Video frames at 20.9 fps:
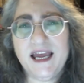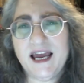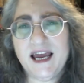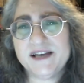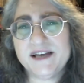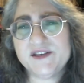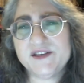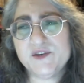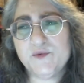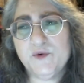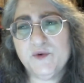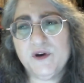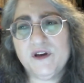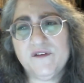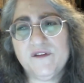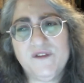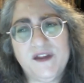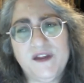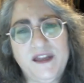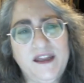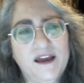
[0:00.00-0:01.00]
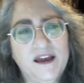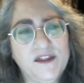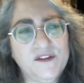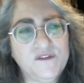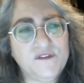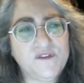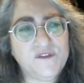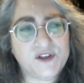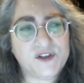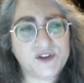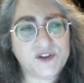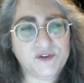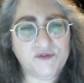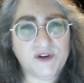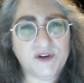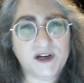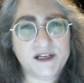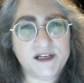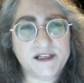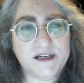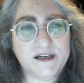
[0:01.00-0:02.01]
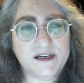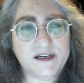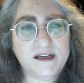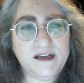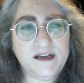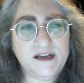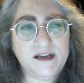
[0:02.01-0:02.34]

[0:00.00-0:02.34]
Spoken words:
as the work of any other fiction writer,